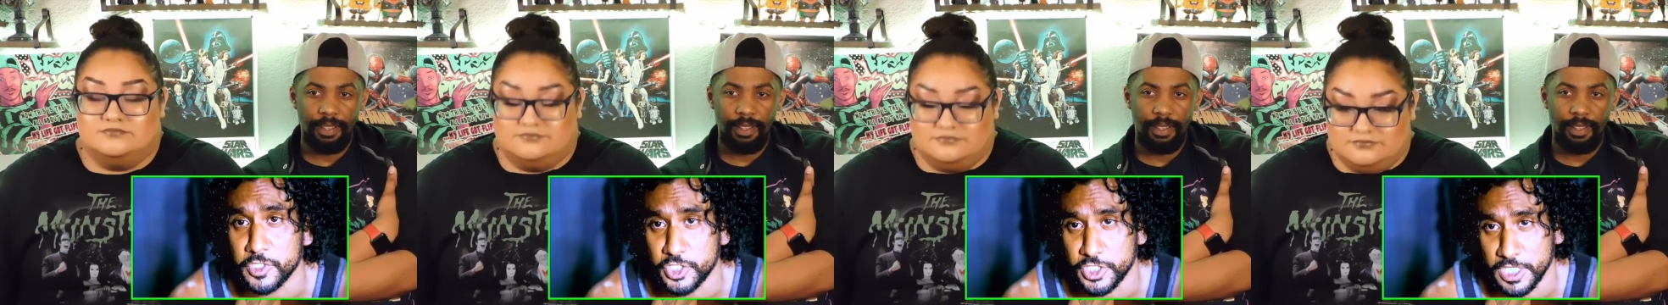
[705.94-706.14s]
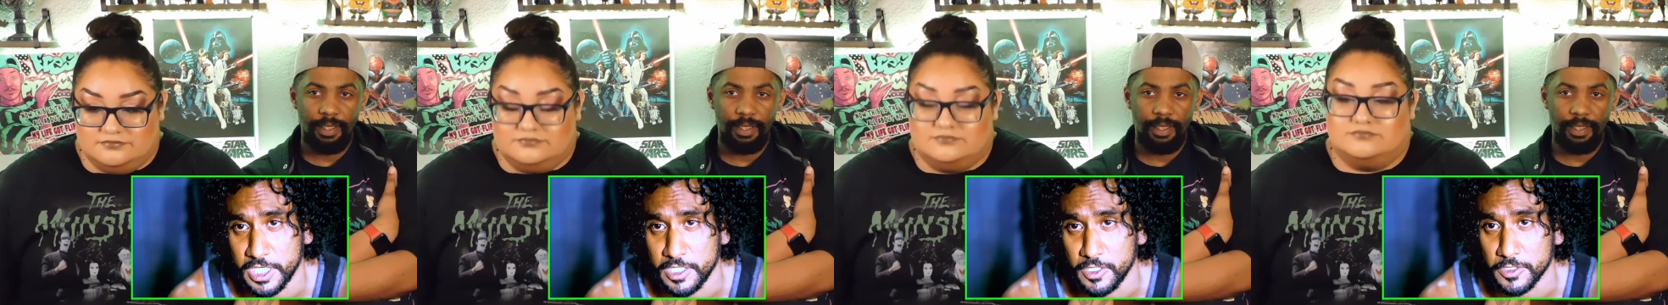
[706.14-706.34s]

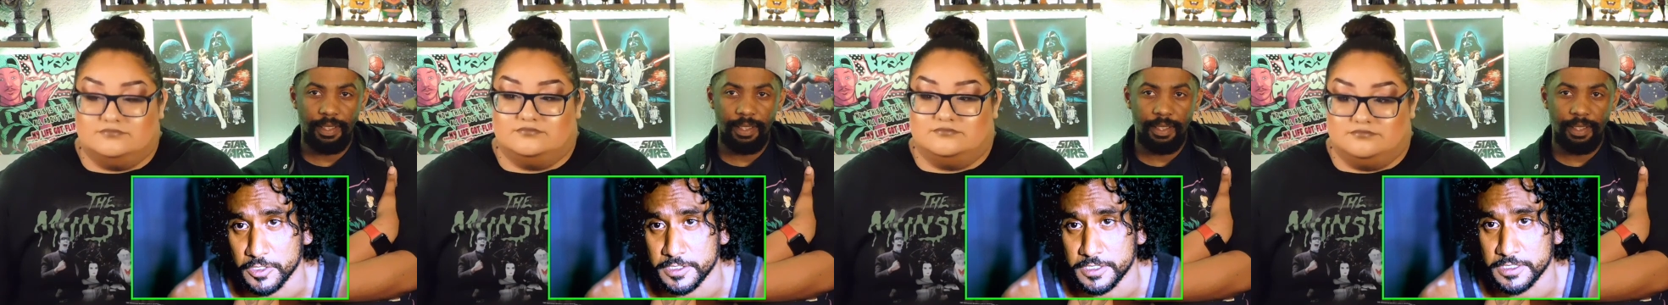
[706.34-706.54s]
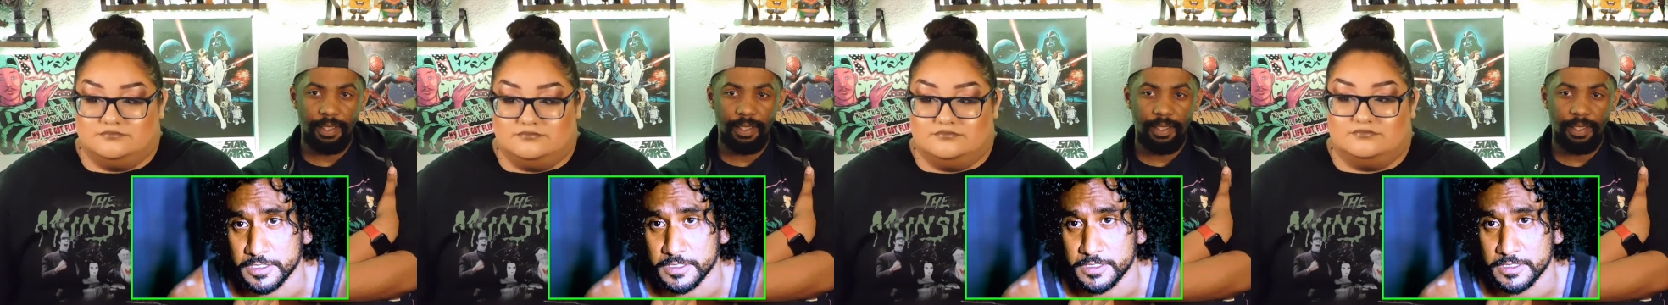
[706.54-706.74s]
Speaker 1: with
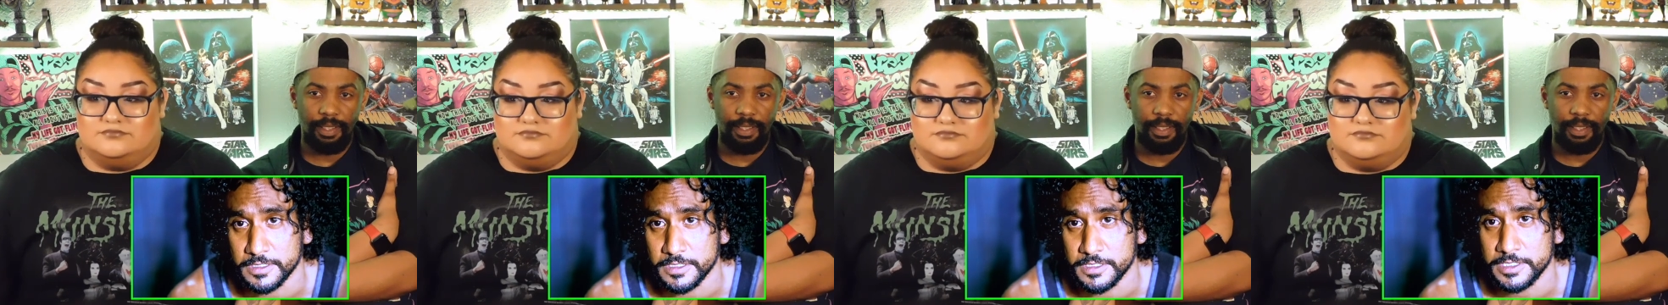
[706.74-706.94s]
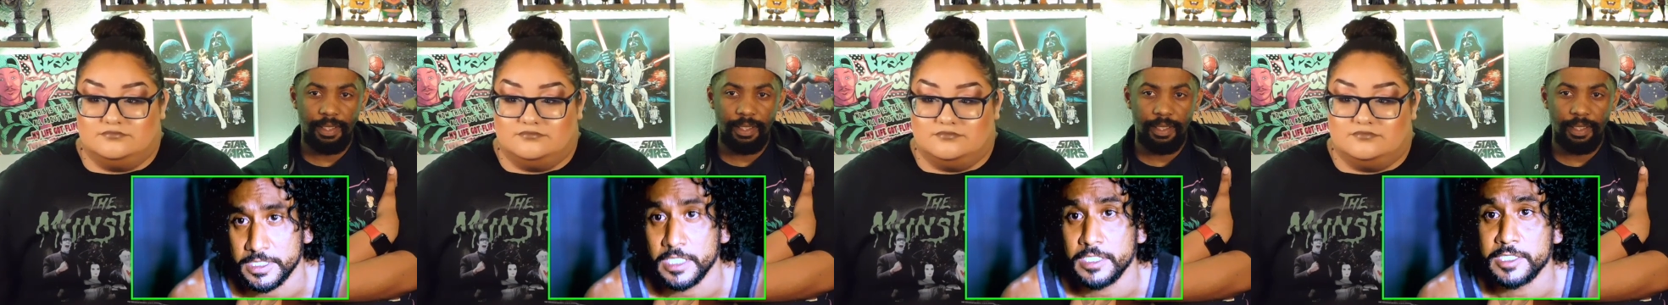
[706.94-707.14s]
Charlotte,
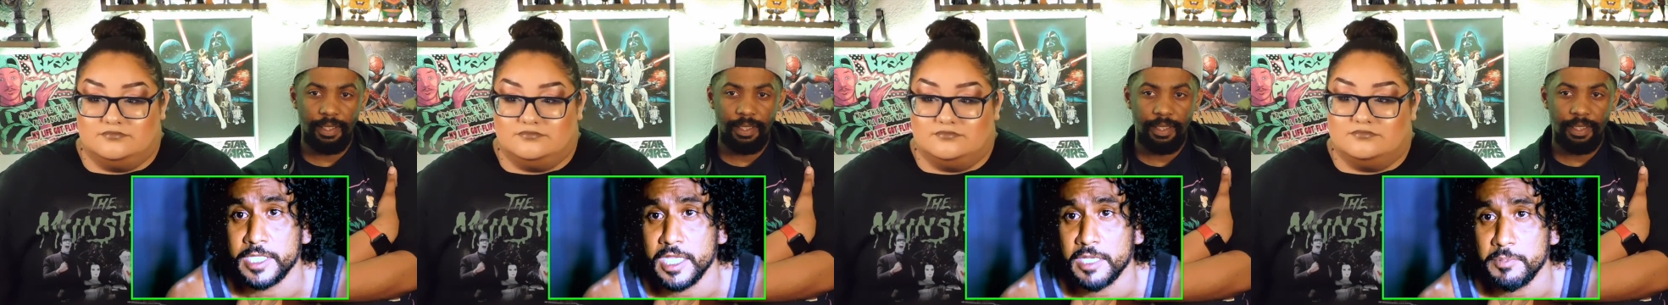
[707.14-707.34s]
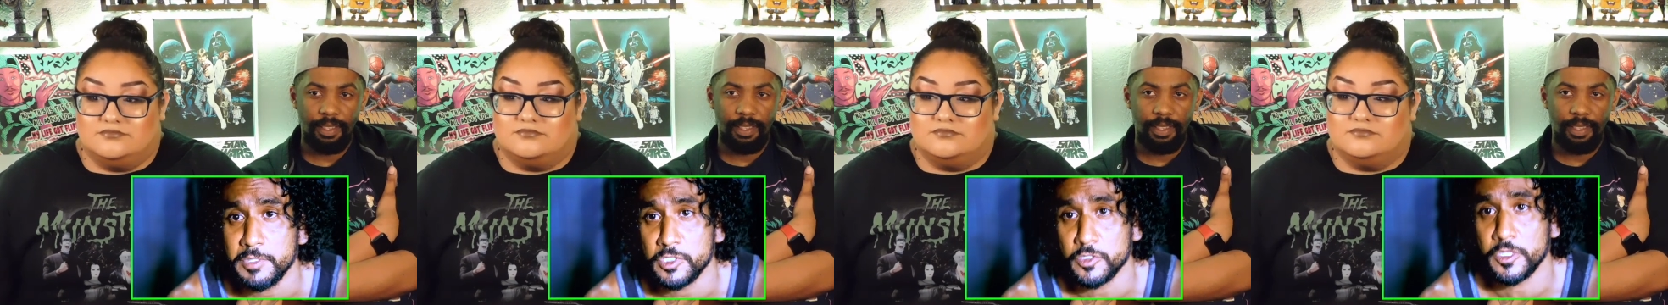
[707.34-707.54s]
they'll
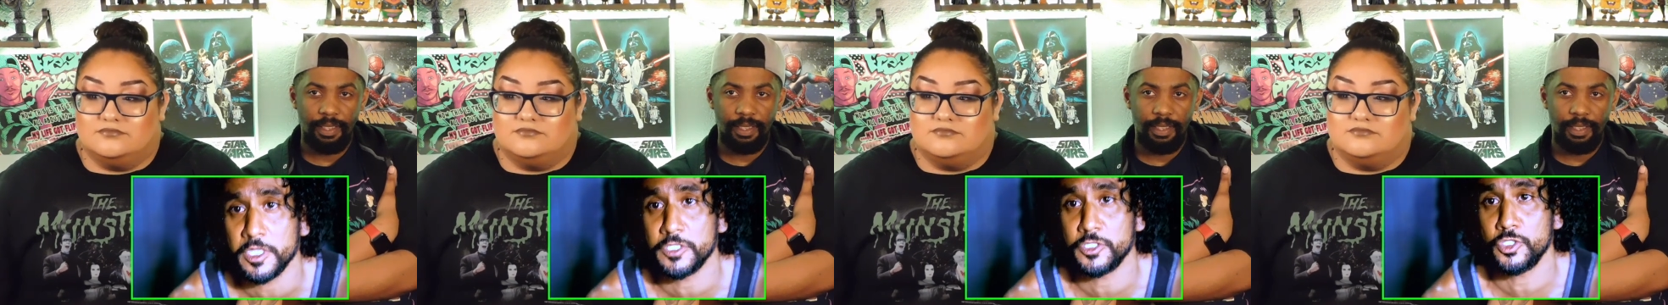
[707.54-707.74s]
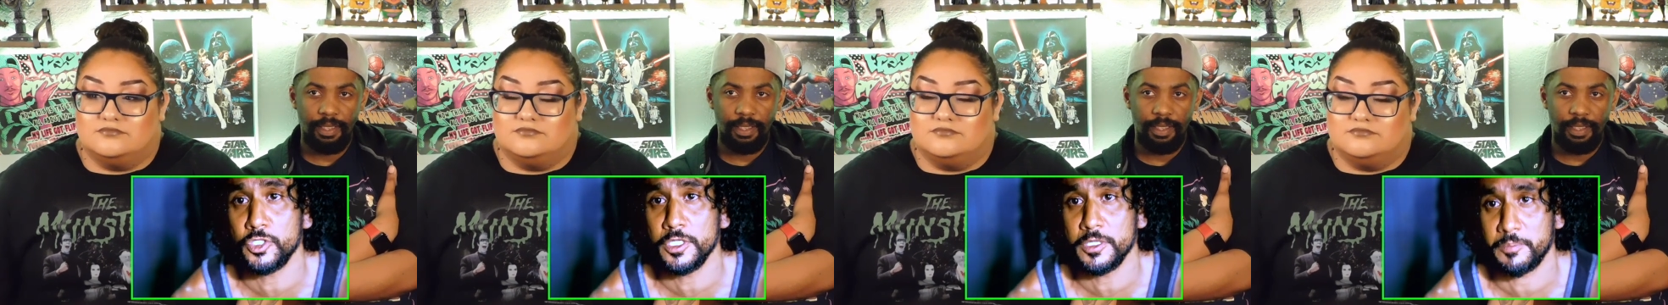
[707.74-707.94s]
take me to
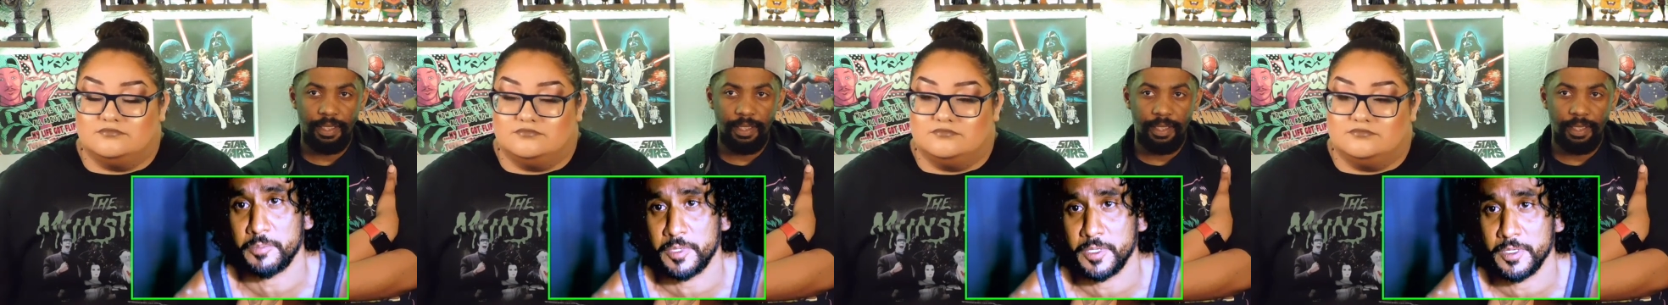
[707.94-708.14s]
their ship.